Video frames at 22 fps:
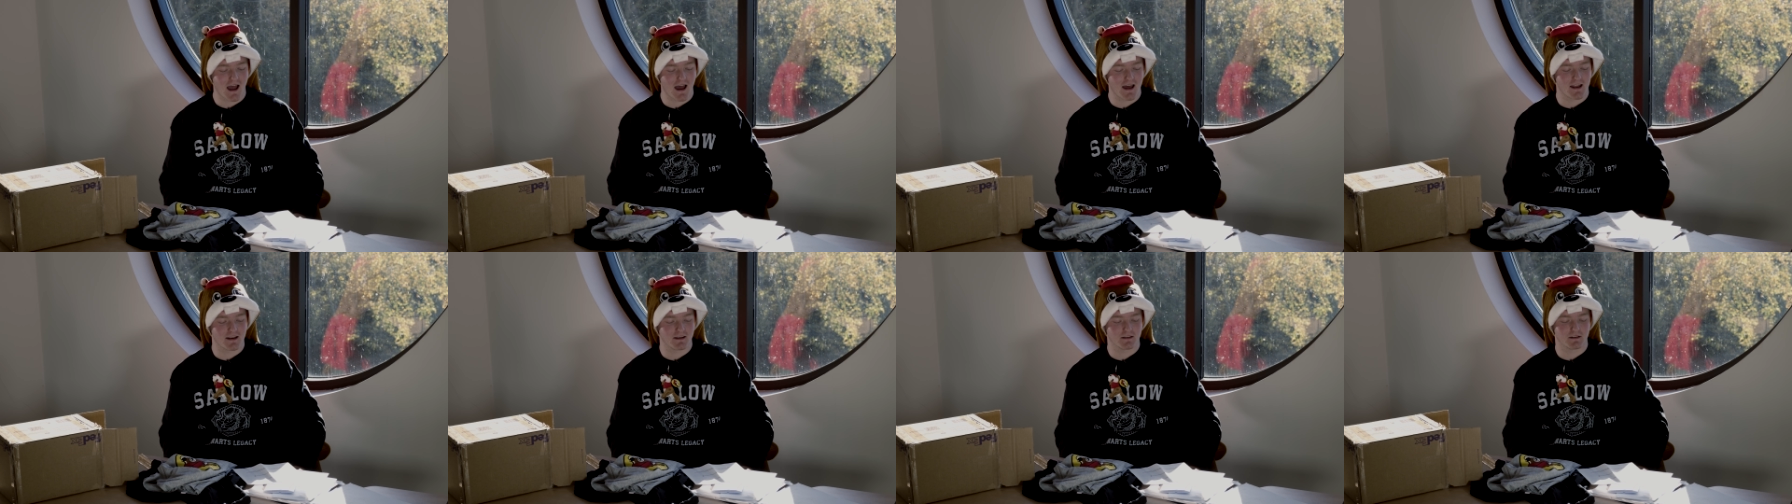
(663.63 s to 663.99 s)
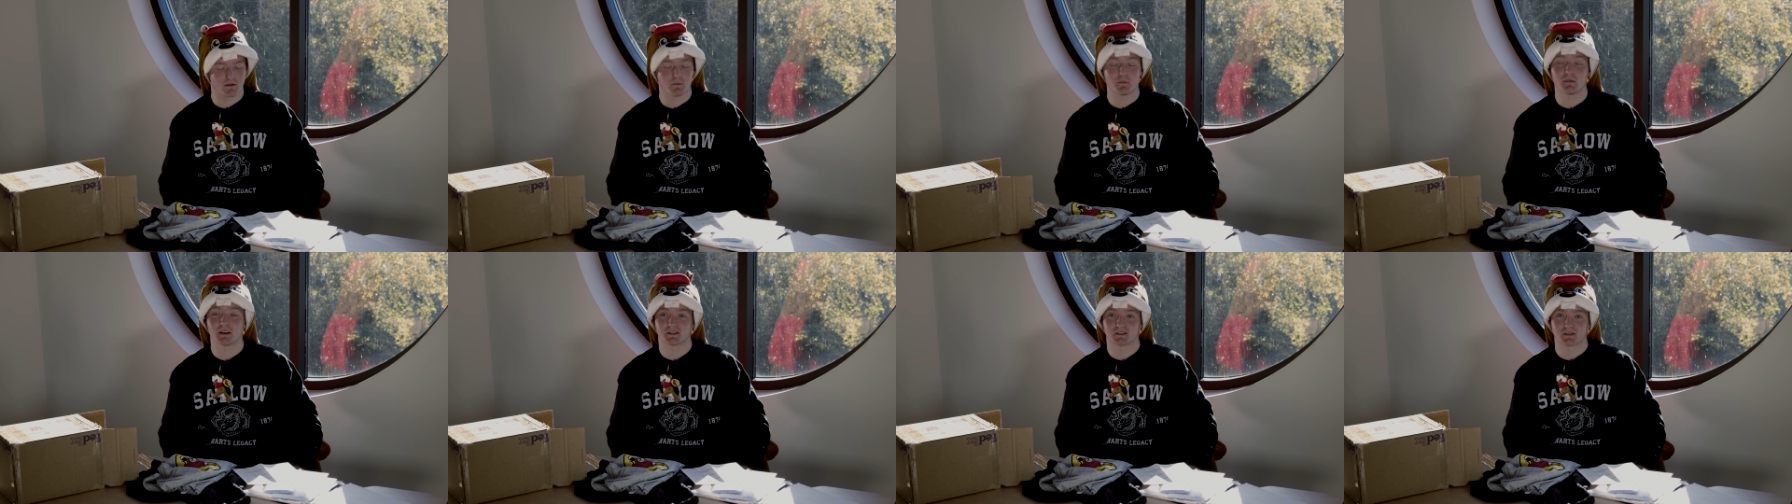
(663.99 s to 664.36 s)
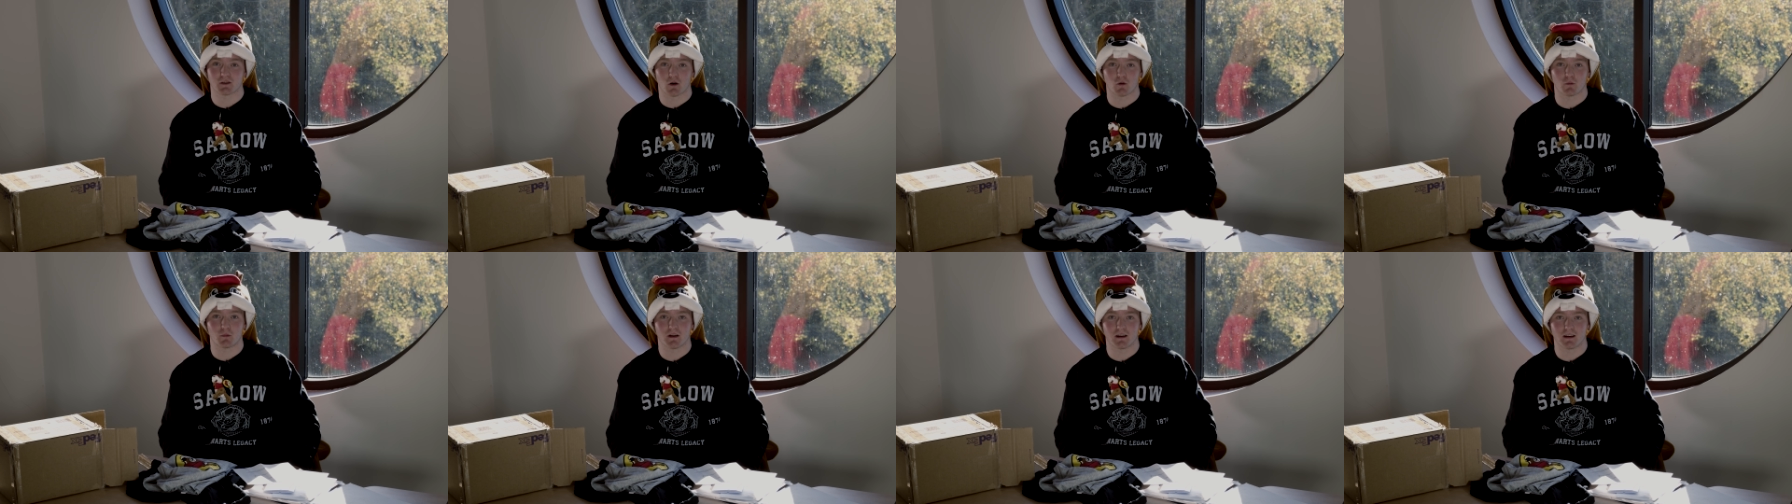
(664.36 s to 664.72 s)
and Miss
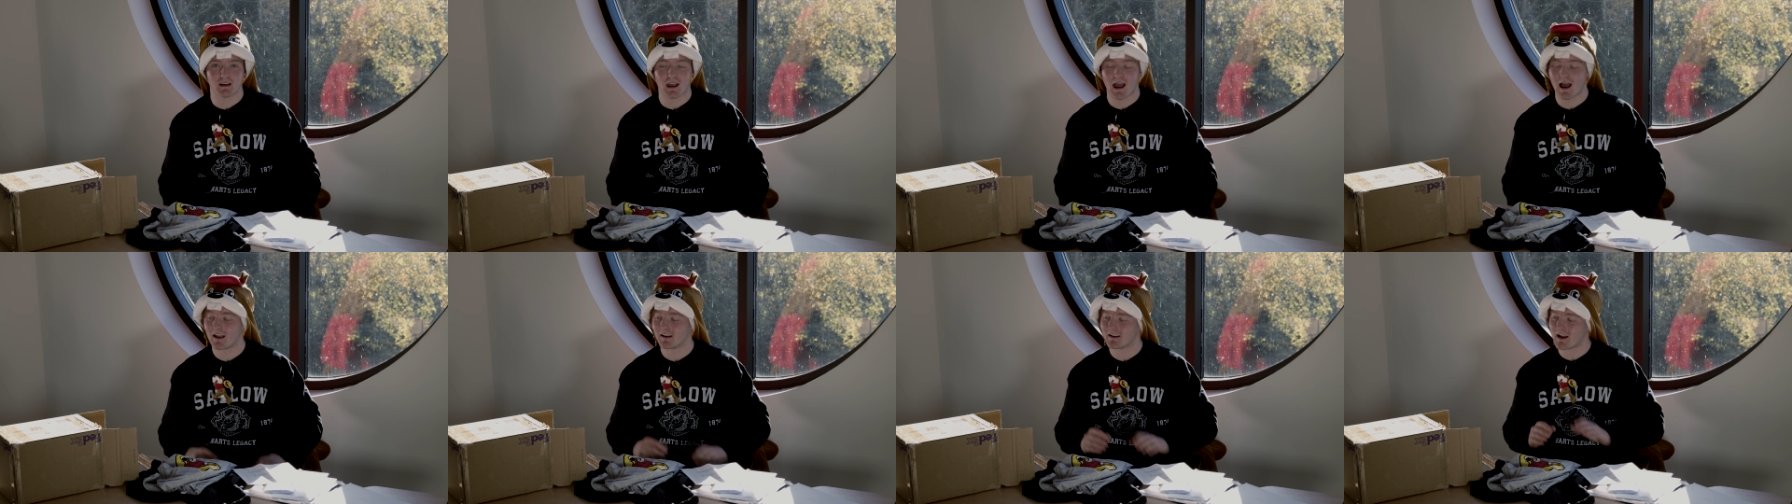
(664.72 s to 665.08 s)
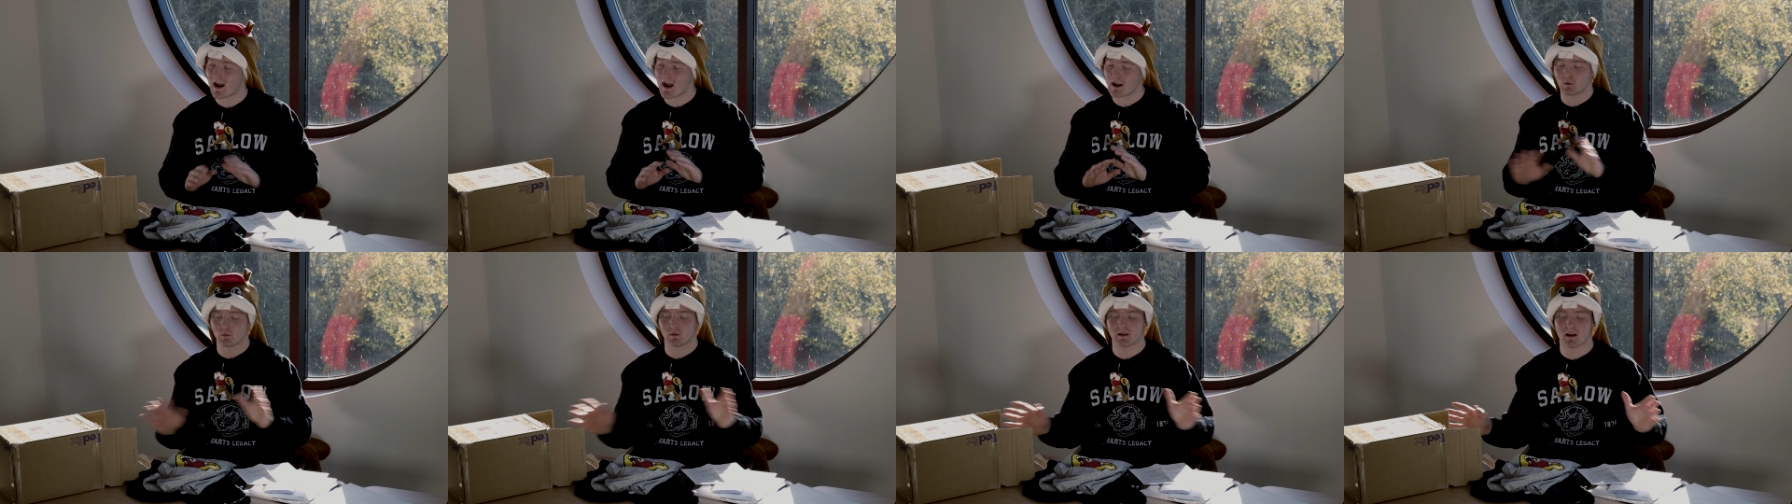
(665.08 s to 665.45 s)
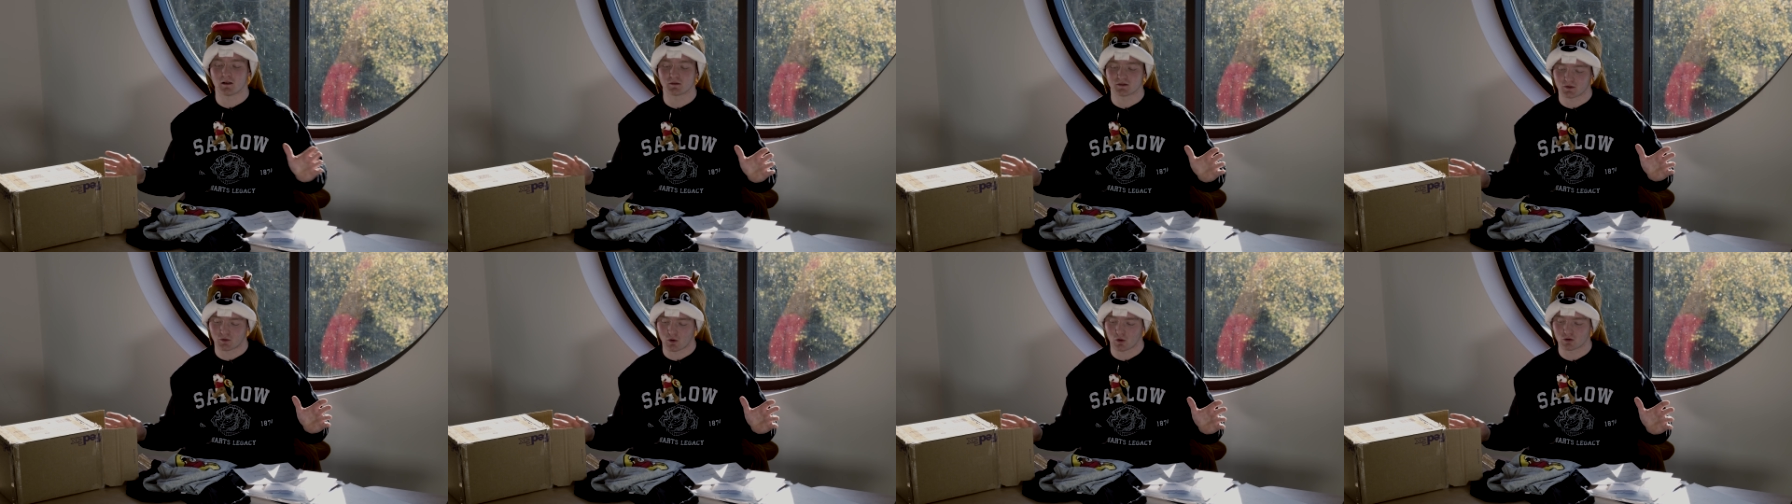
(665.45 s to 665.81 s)
Soapy and anyone
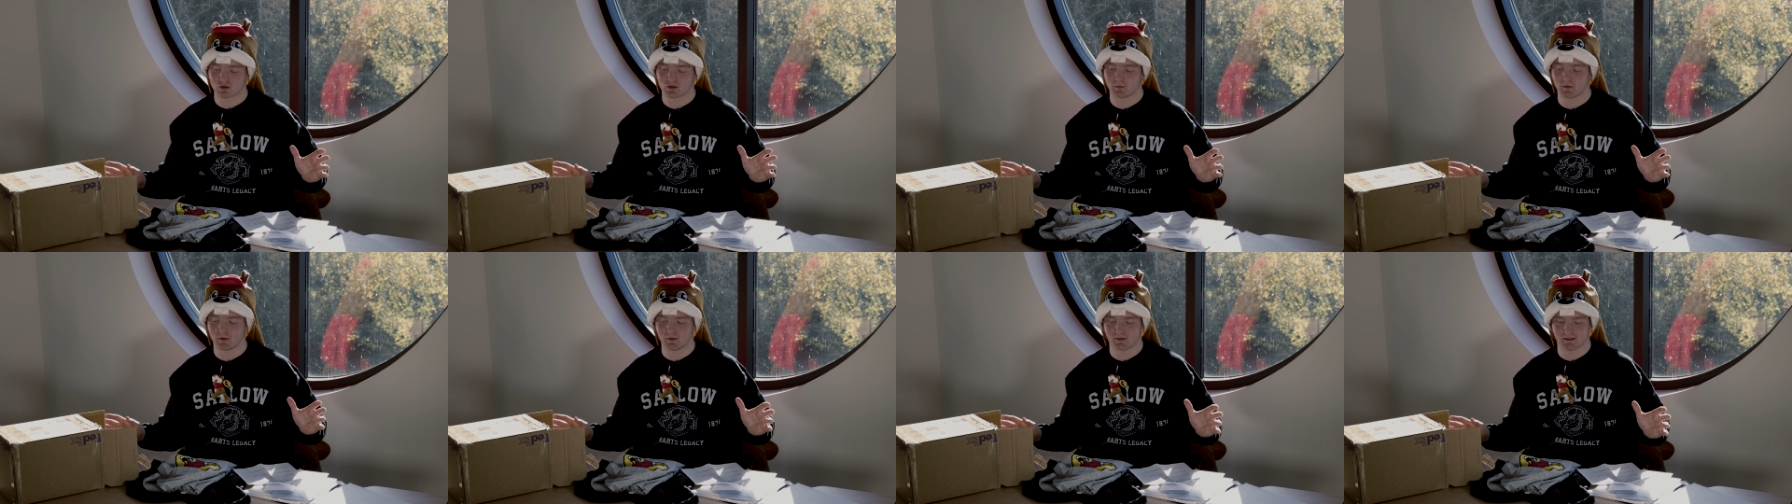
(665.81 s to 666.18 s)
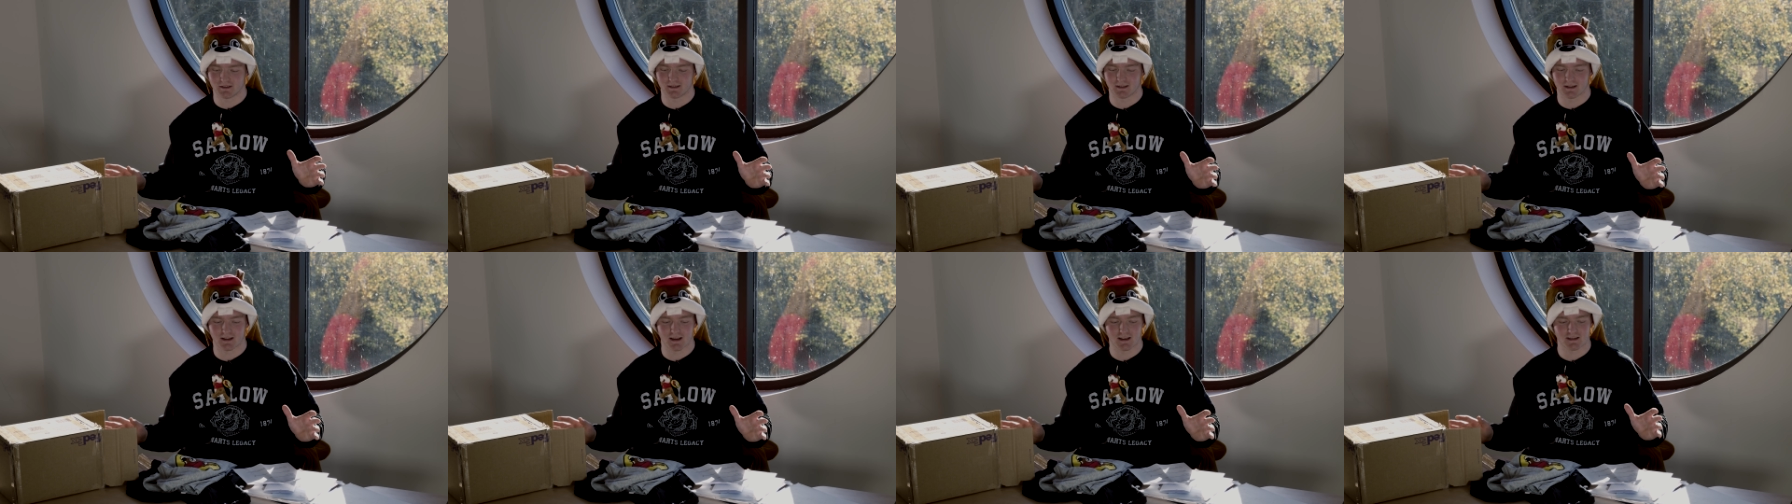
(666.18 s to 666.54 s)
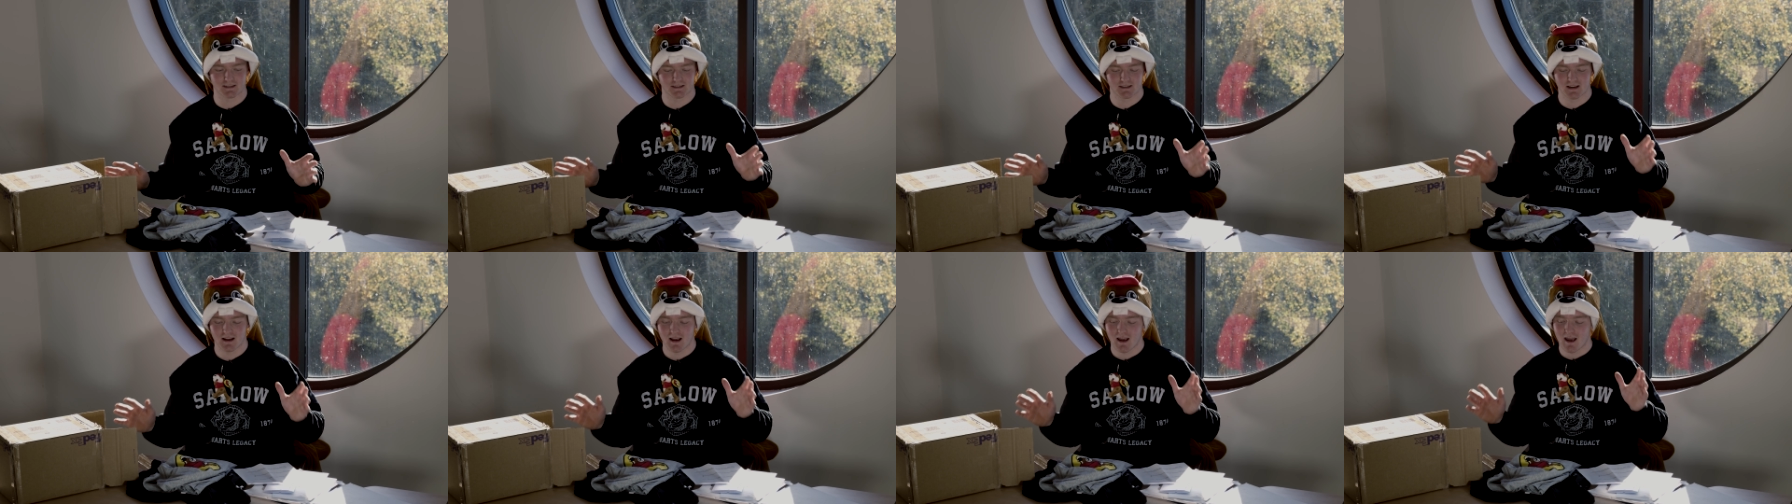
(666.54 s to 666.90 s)
else who contributed to
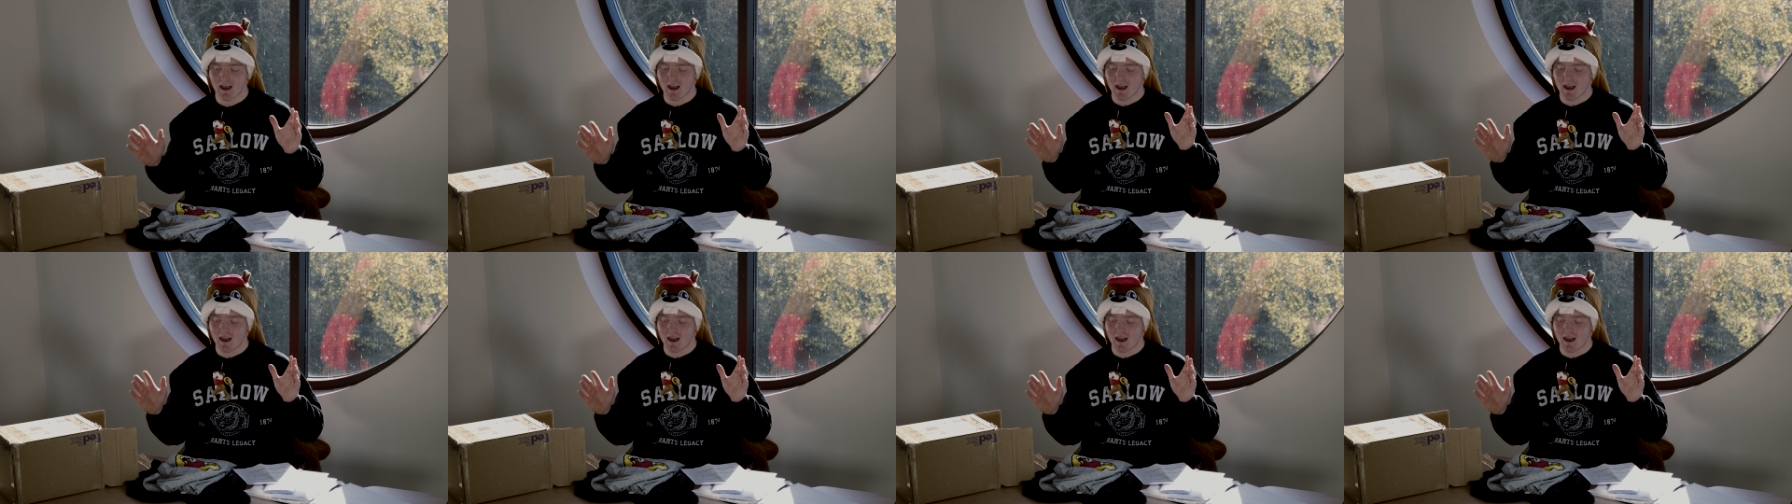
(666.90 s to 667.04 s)
this.